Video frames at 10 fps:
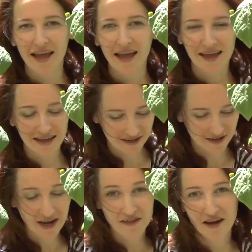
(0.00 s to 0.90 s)
and
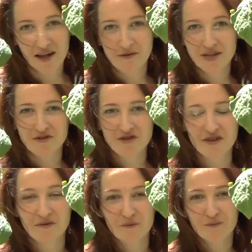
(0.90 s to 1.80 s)
I thought I would use
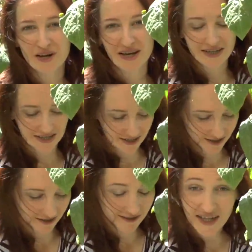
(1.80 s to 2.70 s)
them, but
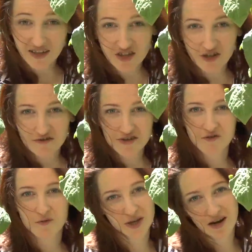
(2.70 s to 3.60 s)
next year they
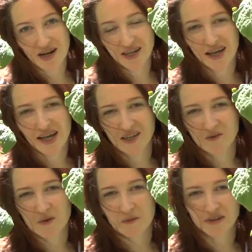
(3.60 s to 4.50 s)
will be gone,
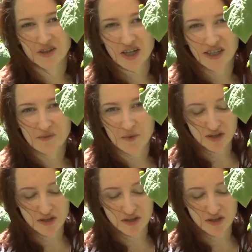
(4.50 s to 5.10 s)
and just